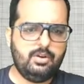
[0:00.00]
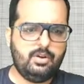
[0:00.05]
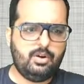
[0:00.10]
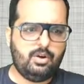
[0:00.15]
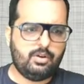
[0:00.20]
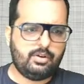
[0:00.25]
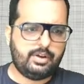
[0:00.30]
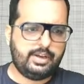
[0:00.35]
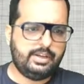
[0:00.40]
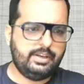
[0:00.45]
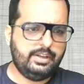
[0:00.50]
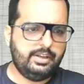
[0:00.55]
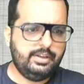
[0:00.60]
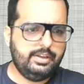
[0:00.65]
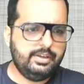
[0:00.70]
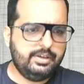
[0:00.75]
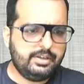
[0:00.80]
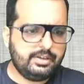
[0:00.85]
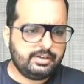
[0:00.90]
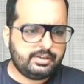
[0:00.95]
All right.
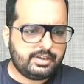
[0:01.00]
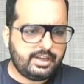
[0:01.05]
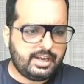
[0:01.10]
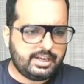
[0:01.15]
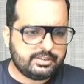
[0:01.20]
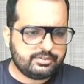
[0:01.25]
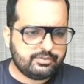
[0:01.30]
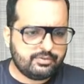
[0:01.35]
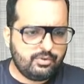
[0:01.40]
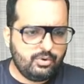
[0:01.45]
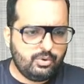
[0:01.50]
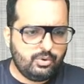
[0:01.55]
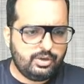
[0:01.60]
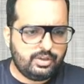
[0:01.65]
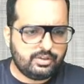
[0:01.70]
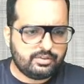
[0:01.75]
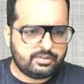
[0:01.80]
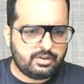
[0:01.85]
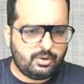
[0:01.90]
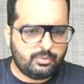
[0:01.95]
Here, cash flow,
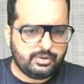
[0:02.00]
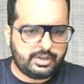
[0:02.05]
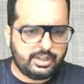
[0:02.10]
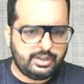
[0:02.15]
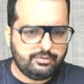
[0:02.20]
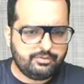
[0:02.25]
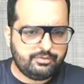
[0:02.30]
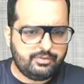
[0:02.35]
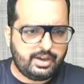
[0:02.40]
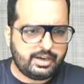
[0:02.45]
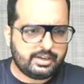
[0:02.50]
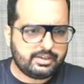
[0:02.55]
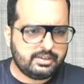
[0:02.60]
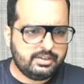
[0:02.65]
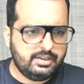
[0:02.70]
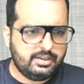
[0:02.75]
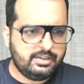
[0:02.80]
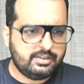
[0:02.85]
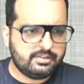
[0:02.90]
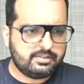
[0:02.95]
discounting
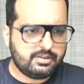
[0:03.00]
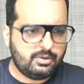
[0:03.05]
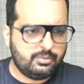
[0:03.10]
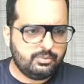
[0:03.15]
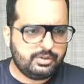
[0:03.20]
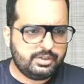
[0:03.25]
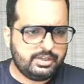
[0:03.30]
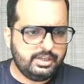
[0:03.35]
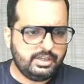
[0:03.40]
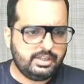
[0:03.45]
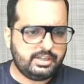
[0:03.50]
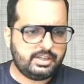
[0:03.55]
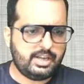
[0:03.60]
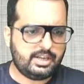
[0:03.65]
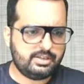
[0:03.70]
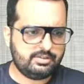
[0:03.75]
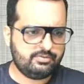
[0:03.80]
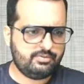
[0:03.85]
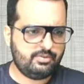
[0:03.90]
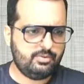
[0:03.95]
factor, discounted
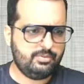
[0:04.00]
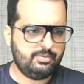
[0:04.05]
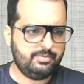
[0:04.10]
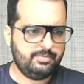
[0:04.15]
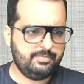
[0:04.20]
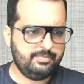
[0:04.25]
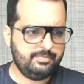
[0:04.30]
cash flow.